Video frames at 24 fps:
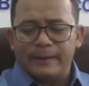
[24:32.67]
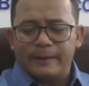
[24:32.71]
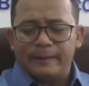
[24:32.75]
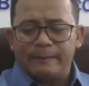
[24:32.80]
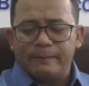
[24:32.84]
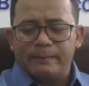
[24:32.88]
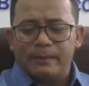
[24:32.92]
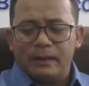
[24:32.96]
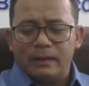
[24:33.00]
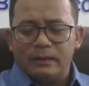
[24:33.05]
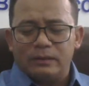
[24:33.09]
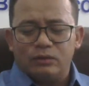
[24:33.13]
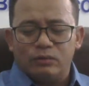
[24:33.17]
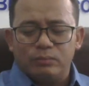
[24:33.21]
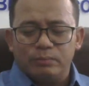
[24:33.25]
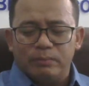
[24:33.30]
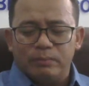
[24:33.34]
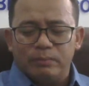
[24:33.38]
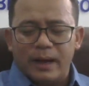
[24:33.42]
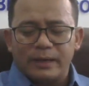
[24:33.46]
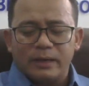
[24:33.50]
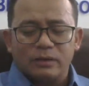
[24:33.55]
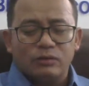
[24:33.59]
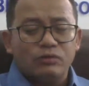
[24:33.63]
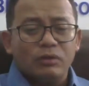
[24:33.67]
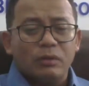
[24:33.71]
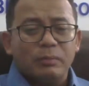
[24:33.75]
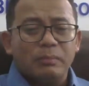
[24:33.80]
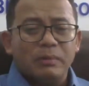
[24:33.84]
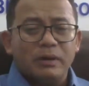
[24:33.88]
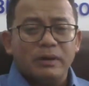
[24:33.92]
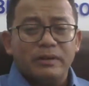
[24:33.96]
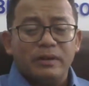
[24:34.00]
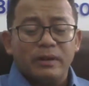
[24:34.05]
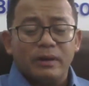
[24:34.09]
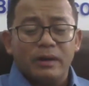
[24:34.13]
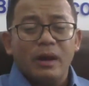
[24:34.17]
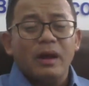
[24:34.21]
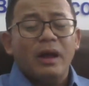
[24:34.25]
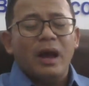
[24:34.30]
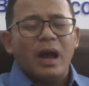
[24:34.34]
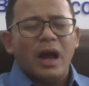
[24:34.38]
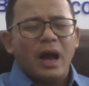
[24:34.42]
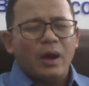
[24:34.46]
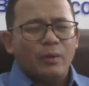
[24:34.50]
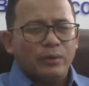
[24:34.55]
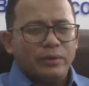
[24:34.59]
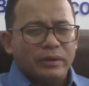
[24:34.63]
being conducted by the
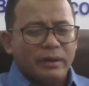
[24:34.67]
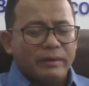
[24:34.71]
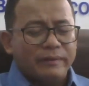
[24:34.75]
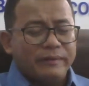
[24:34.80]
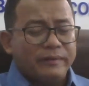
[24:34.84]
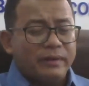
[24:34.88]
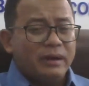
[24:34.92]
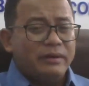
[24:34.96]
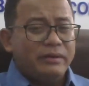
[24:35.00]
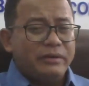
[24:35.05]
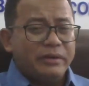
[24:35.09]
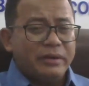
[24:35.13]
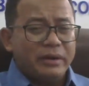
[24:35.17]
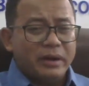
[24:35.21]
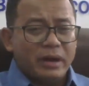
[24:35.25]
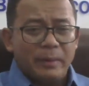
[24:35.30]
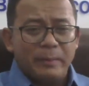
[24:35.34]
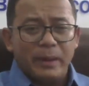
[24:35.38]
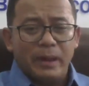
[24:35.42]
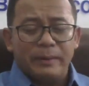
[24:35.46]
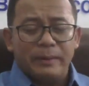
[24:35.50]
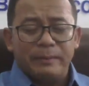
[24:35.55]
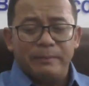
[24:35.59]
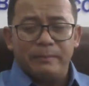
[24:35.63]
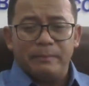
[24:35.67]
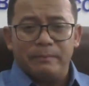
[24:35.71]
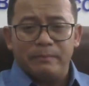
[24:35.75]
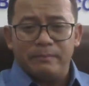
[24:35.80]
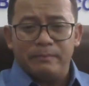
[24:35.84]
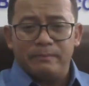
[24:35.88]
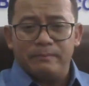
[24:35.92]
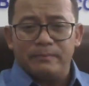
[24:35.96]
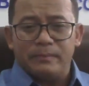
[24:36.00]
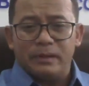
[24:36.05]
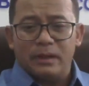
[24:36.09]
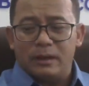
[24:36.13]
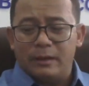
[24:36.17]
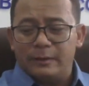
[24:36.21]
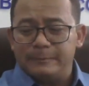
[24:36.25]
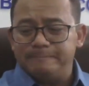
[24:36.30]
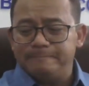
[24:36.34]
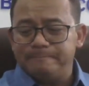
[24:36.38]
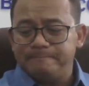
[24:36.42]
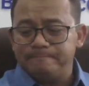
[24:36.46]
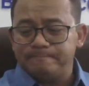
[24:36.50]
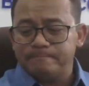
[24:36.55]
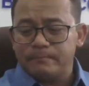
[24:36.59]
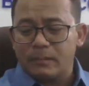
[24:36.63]
top leader, I would definitely recommend
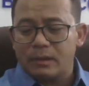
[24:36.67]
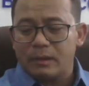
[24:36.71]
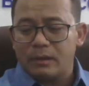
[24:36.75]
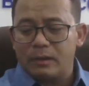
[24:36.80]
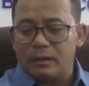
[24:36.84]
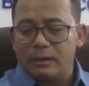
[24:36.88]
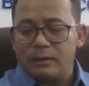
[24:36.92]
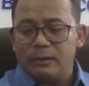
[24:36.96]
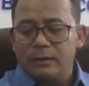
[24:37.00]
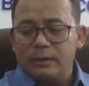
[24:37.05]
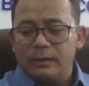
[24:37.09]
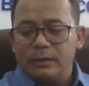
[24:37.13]
the